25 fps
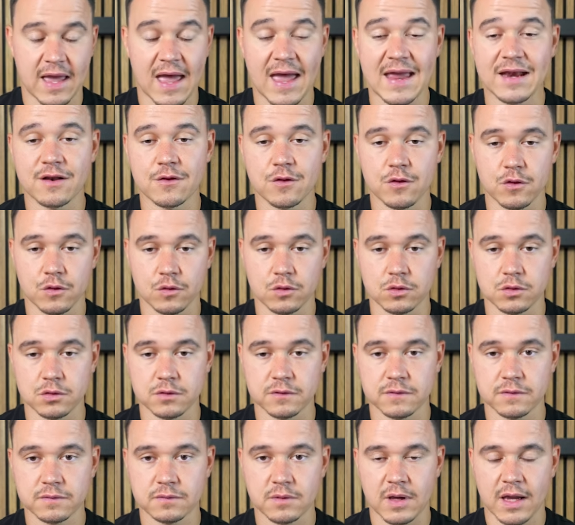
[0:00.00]
and
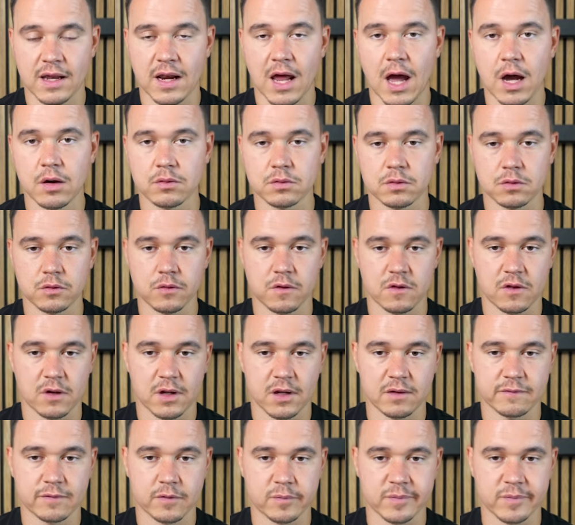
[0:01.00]
sold and how it looks like for